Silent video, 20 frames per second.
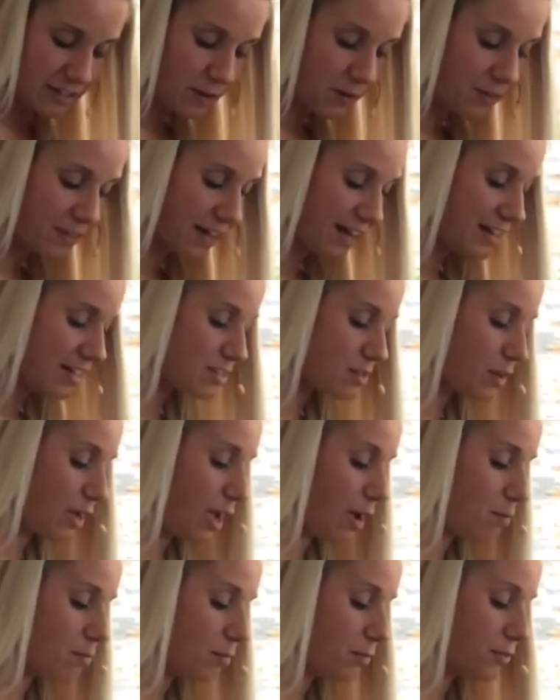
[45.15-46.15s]
So that
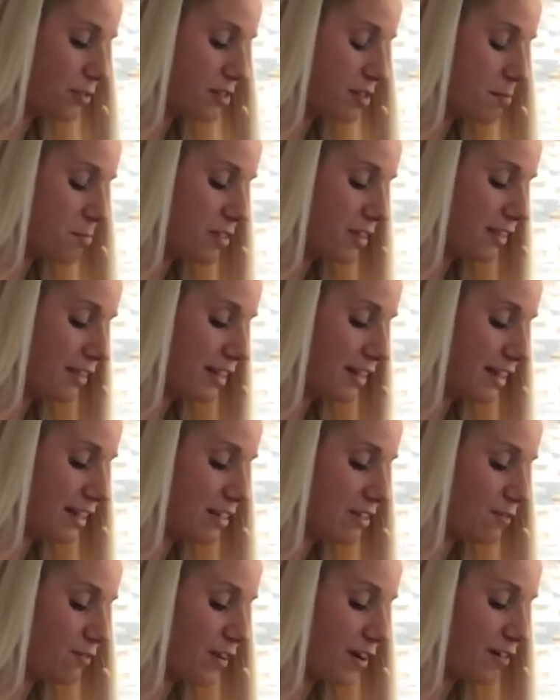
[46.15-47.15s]
is something
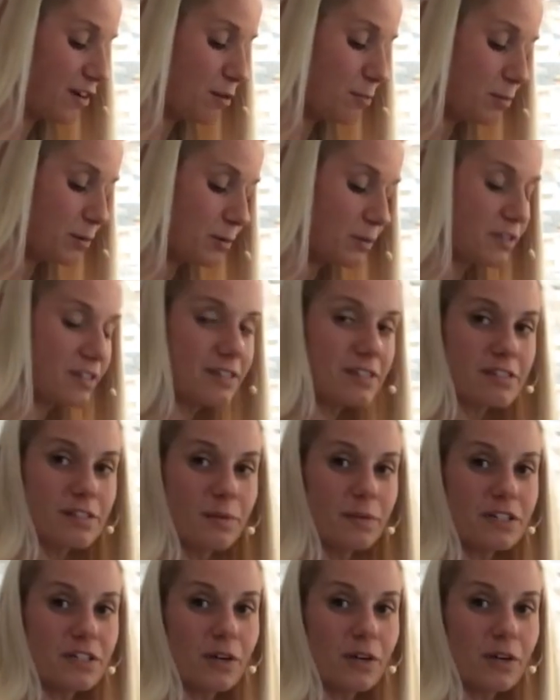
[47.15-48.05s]
that is very important,